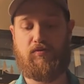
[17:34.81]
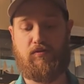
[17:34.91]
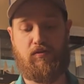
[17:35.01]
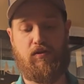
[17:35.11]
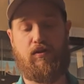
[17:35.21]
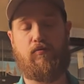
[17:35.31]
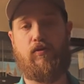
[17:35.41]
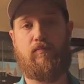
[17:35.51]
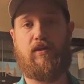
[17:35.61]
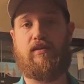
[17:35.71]
So you're going to
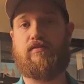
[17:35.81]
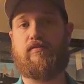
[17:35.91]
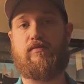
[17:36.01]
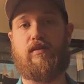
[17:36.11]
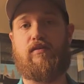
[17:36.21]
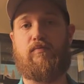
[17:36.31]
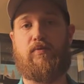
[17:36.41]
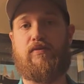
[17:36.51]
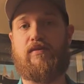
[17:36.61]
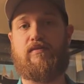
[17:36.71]
want to make sure that you
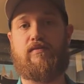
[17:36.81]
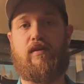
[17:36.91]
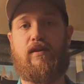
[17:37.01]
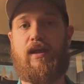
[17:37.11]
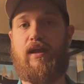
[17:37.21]
put this on